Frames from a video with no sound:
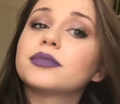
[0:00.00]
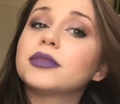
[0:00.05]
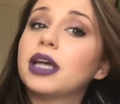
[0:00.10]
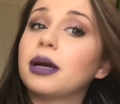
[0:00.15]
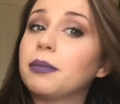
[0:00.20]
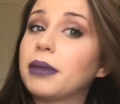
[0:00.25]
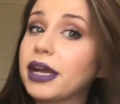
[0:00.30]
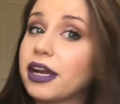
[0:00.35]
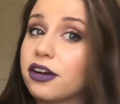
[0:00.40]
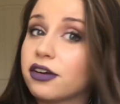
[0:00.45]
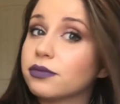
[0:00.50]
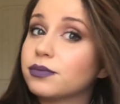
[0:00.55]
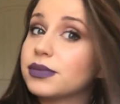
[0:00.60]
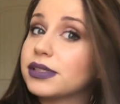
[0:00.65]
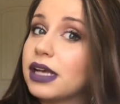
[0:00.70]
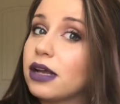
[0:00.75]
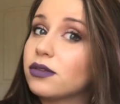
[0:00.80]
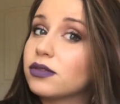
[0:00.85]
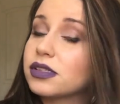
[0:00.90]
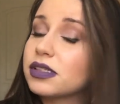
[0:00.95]
Yeah, my hair
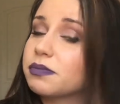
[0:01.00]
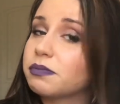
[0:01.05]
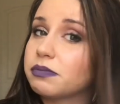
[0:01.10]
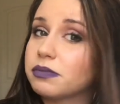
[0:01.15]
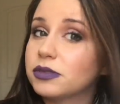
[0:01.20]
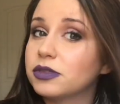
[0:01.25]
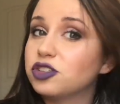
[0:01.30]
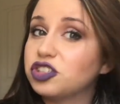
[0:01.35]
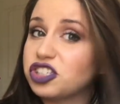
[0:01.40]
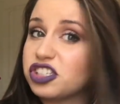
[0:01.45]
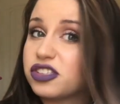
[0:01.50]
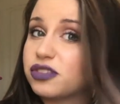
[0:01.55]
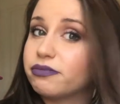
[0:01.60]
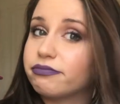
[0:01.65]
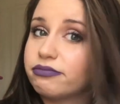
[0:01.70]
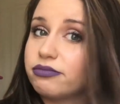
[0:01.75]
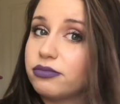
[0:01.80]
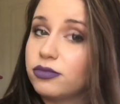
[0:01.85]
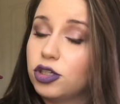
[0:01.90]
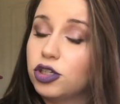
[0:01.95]
sounds just
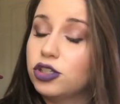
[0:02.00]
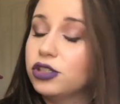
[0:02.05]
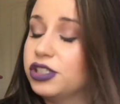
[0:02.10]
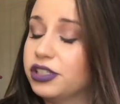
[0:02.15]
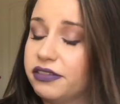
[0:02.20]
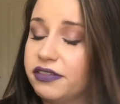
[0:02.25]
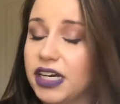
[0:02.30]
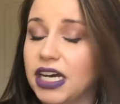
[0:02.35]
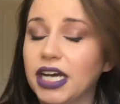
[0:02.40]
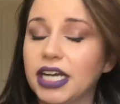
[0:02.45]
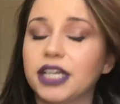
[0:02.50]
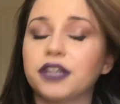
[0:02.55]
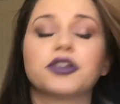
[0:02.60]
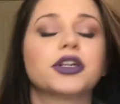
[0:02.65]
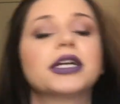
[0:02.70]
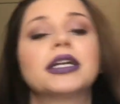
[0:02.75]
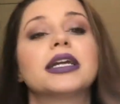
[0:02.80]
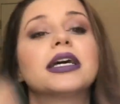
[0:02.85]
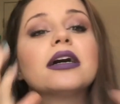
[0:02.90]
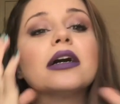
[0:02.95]
divine
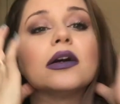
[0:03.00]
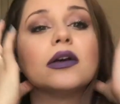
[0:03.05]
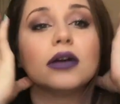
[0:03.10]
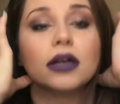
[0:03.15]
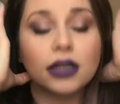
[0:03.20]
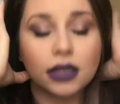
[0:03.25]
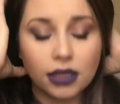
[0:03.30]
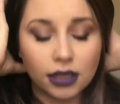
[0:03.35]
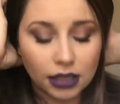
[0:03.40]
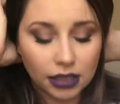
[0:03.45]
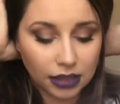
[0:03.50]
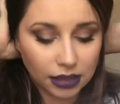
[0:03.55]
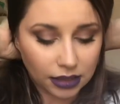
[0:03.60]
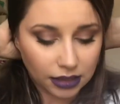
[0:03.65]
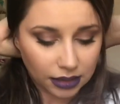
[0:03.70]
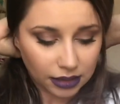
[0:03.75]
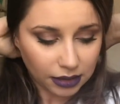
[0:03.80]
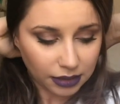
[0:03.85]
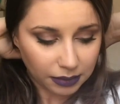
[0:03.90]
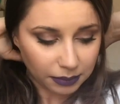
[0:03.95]
right now.
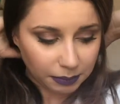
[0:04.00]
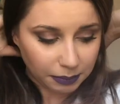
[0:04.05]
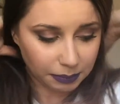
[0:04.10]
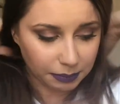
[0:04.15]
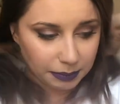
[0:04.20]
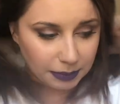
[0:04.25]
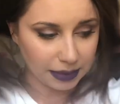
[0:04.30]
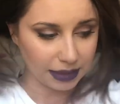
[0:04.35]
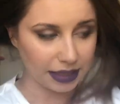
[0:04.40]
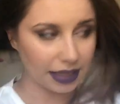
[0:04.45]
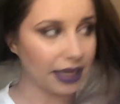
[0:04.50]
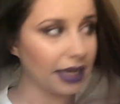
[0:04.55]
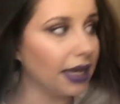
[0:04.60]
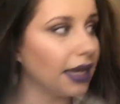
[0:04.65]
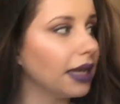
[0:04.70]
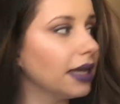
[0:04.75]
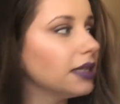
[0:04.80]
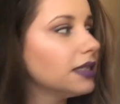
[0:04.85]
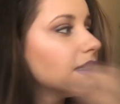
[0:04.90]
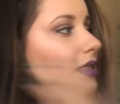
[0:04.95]

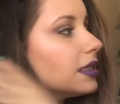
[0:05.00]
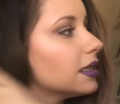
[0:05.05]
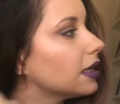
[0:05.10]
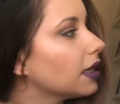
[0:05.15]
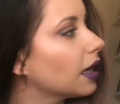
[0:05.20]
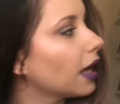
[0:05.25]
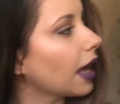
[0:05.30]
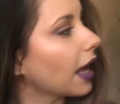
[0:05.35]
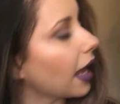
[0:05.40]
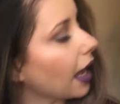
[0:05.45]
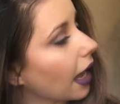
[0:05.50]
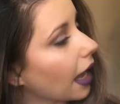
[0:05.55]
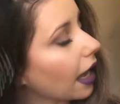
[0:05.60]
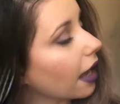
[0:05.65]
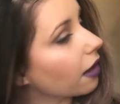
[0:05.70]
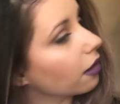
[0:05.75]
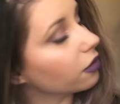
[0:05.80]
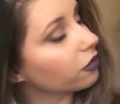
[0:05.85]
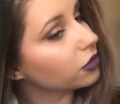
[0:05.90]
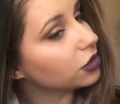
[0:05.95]
But
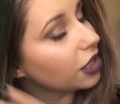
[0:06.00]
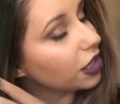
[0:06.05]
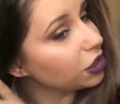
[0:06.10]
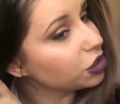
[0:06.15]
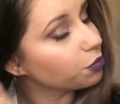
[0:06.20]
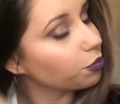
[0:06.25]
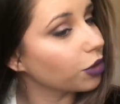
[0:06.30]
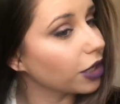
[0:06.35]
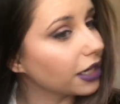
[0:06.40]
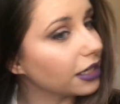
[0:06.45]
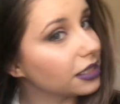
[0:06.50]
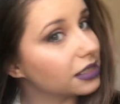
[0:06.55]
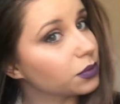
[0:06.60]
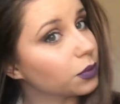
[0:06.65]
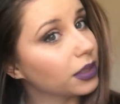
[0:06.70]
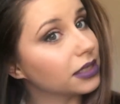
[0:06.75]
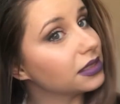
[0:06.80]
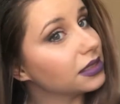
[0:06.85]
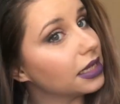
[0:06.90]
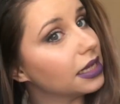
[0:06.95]
a Dutch braid is
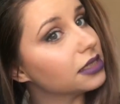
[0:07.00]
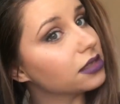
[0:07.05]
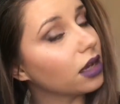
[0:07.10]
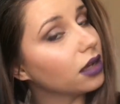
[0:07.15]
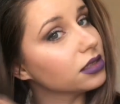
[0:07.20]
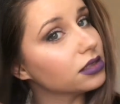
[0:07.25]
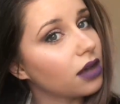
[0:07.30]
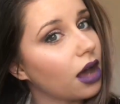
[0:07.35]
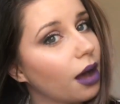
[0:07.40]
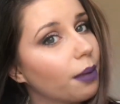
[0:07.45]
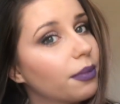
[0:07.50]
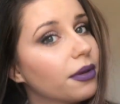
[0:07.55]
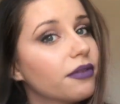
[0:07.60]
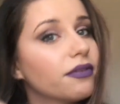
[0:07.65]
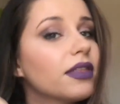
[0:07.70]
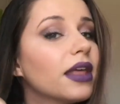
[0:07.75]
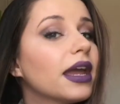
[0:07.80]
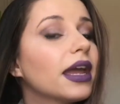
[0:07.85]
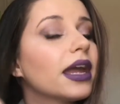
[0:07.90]
what sits on top of the